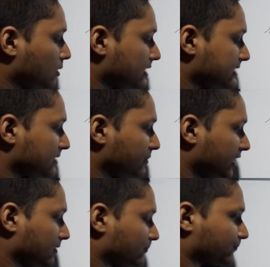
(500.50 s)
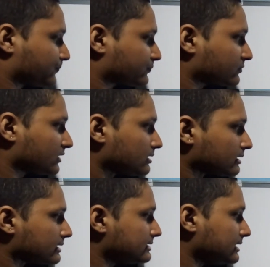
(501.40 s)
What does it mean?
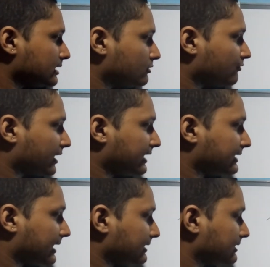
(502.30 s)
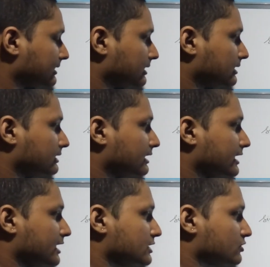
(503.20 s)
See, you find that the
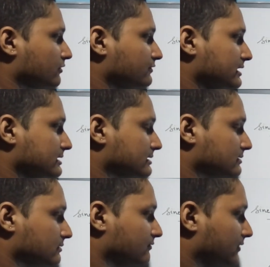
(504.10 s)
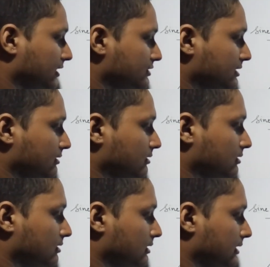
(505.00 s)
range of this function
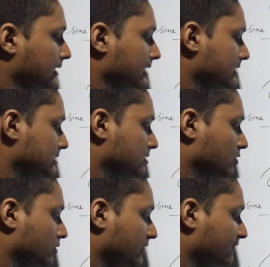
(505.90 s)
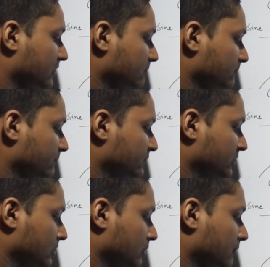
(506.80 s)
is only from
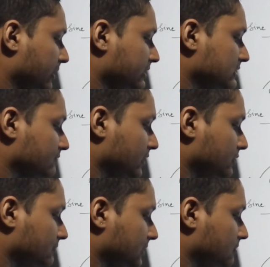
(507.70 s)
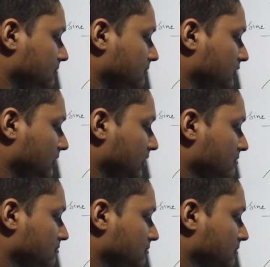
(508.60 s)
minus 1 to 1. Okay,